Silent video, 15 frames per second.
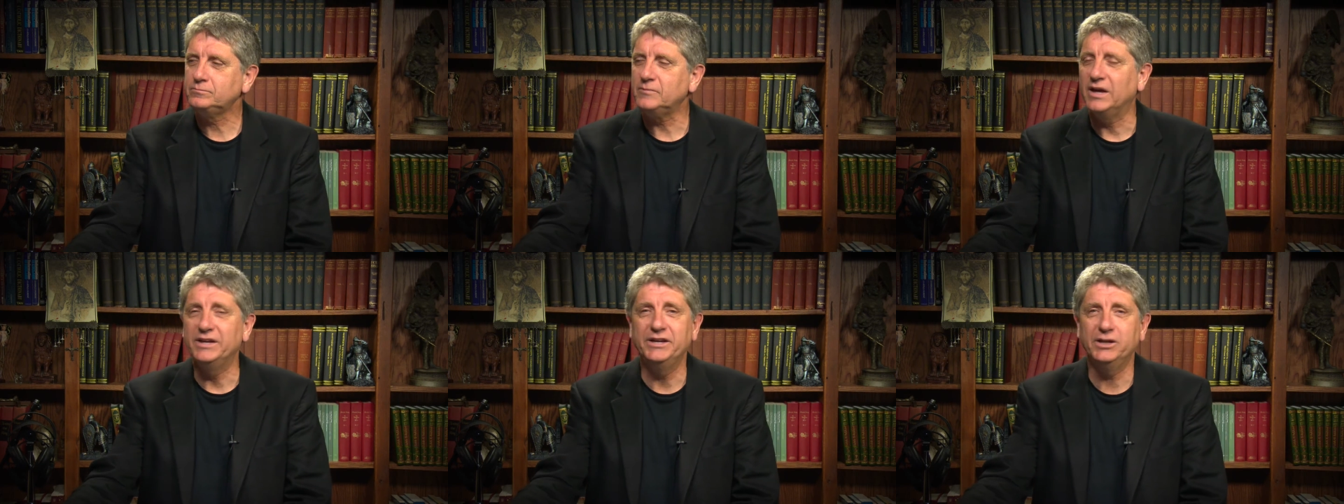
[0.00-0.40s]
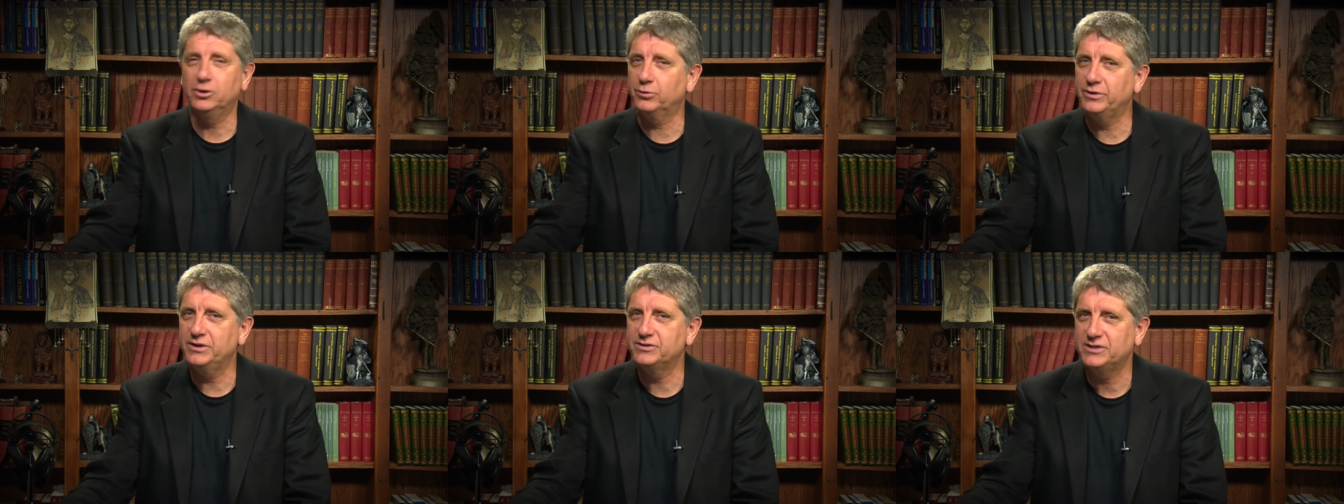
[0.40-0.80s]
And
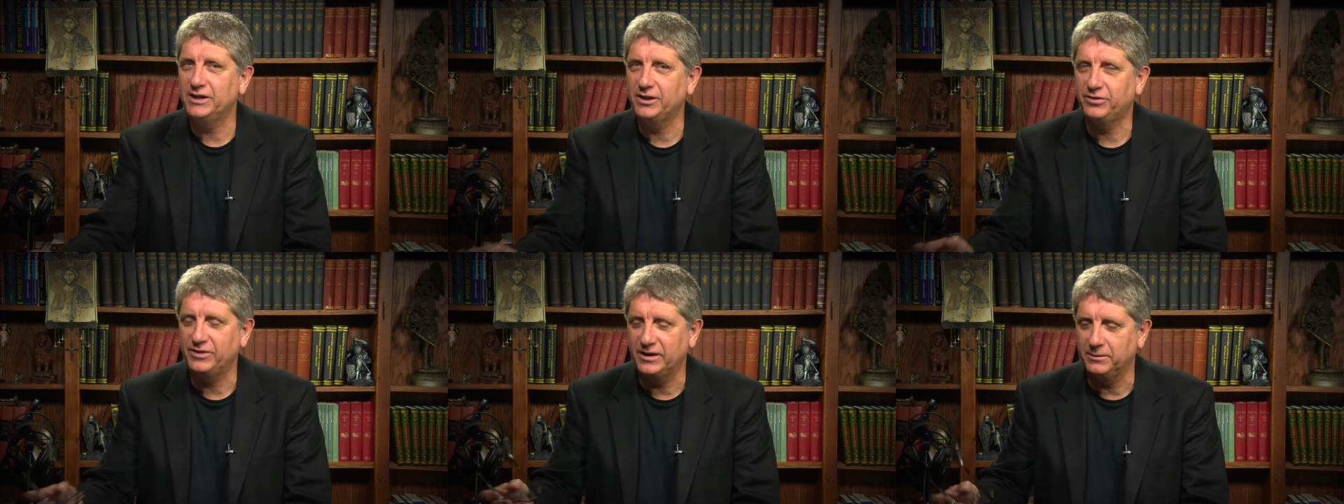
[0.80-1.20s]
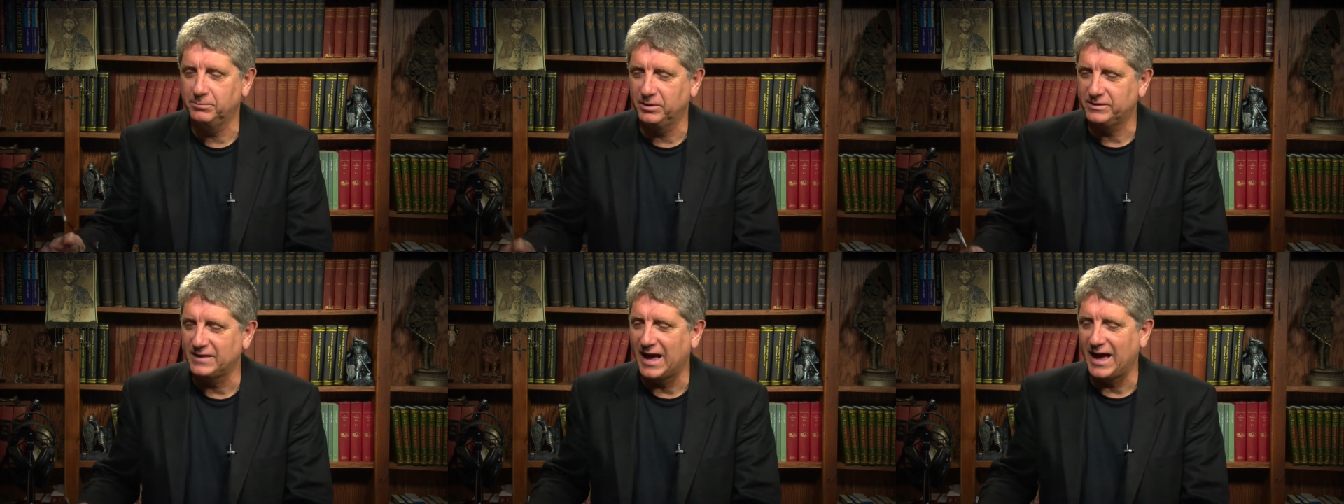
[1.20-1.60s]
Hillary is anything
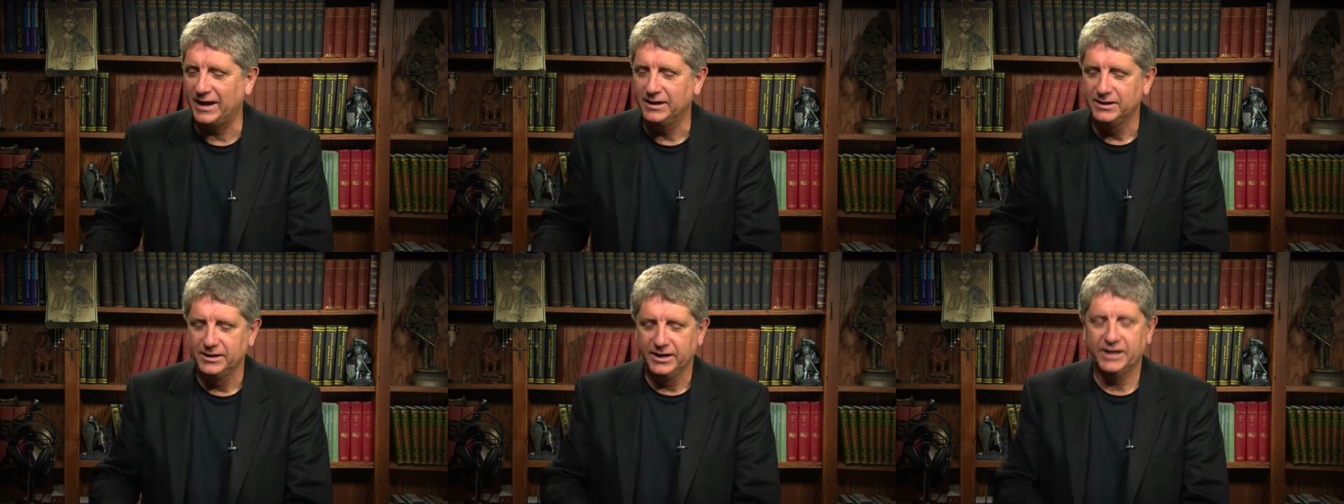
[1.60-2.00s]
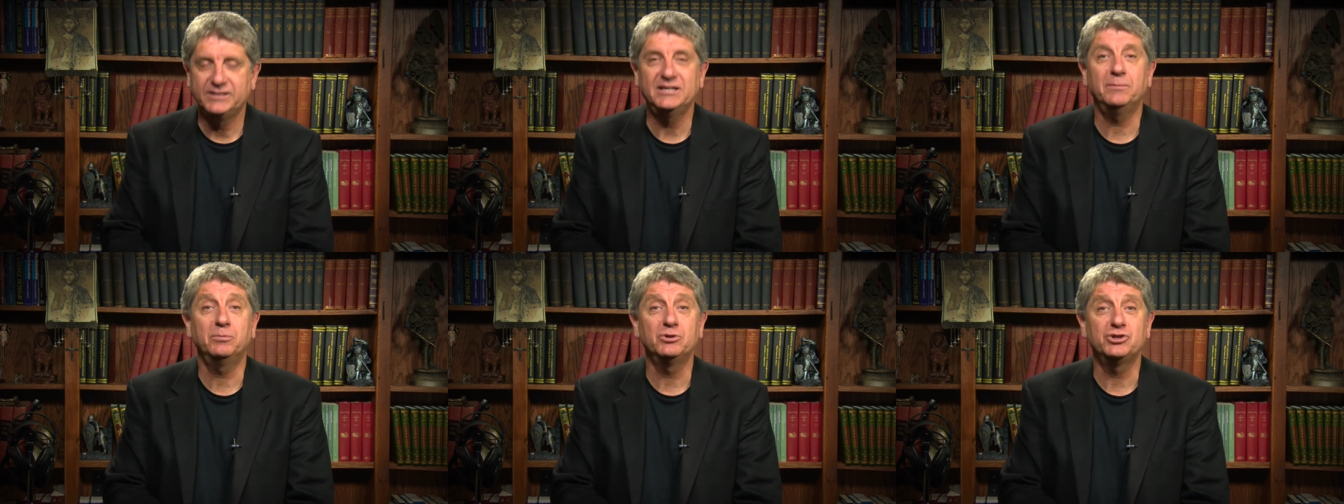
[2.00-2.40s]
but that,
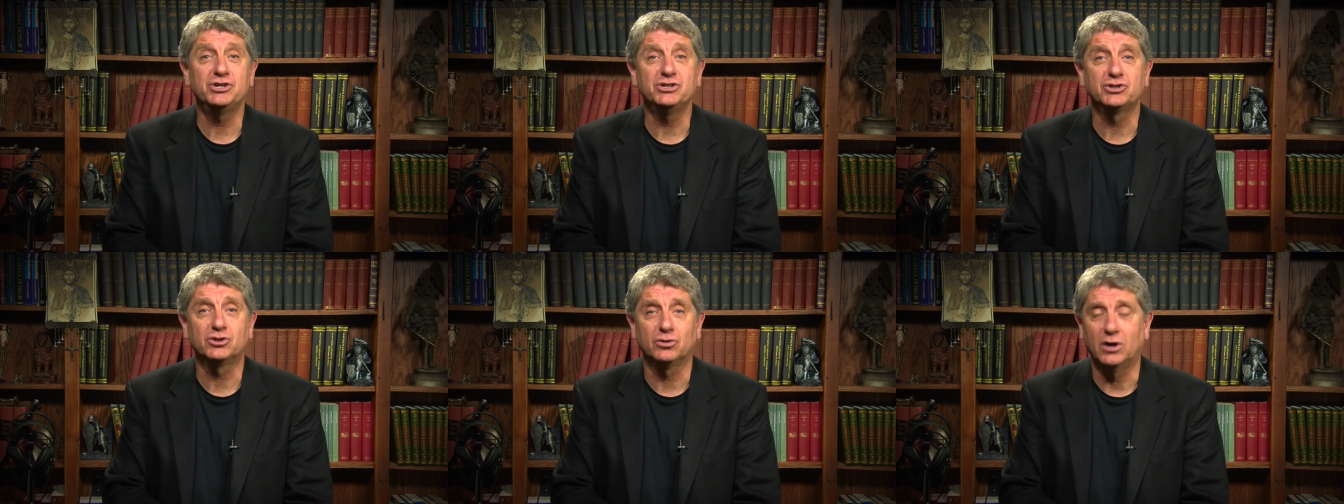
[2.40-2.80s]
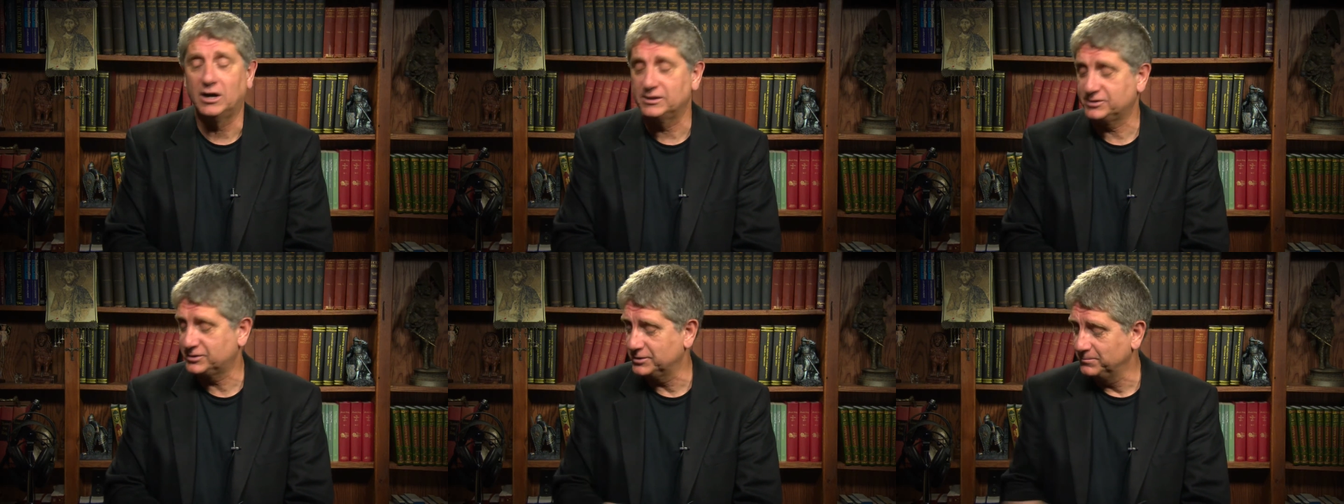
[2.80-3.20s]
except when she's
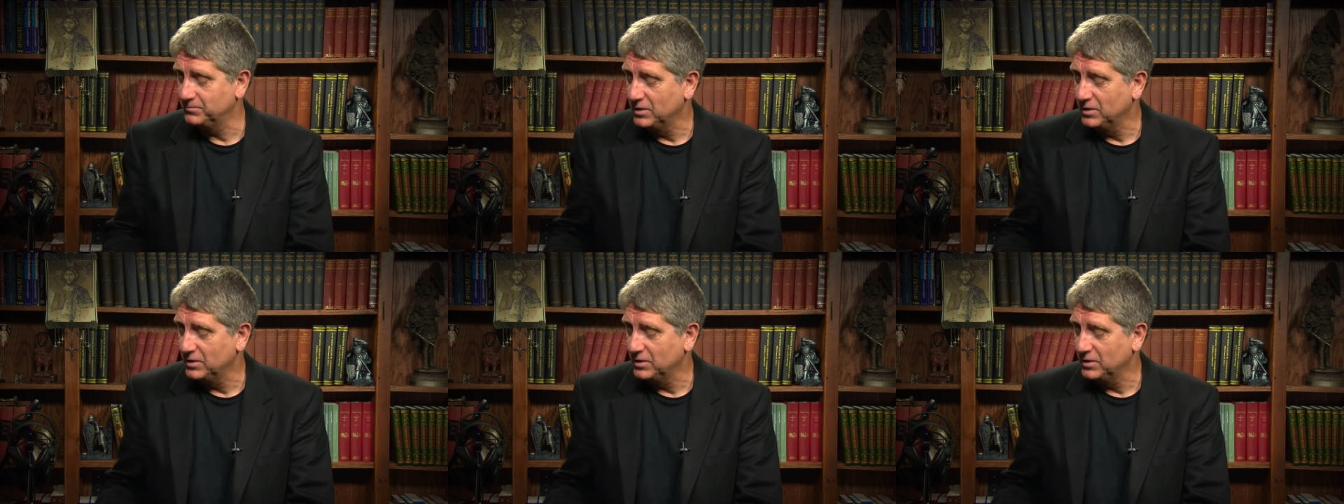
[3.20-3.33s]
crossed.